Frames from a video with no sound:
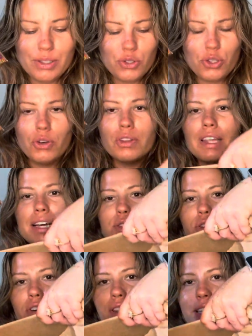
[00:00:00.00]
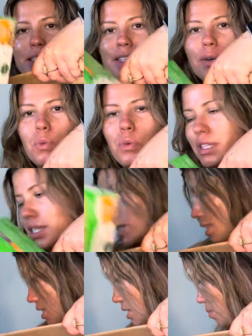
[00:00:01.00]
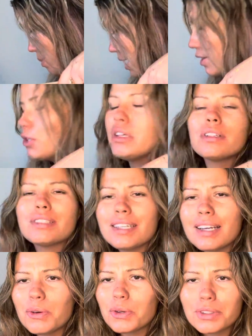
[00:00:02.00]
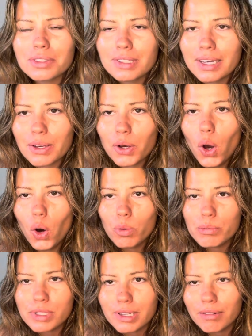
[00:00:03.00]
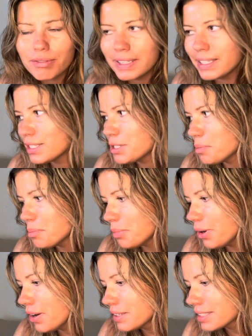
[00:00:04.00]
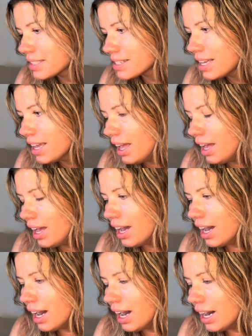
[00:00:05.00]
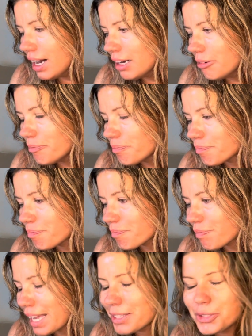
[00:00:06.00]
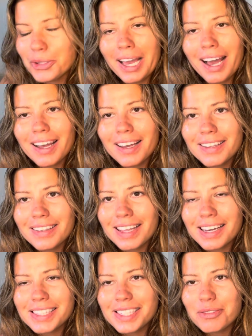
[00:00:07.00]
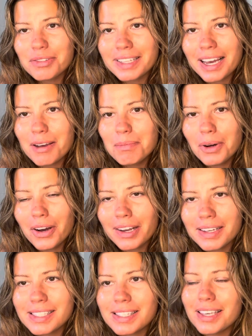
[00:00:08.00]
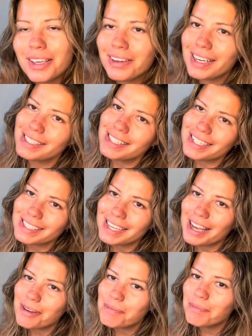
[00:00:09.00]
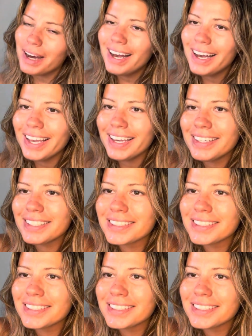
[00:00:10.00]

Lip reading: So that's all that was in this bag. So it looks like I ordered like home stuff in this box. So yeah, that's it for that box. See you guys next time. Bye.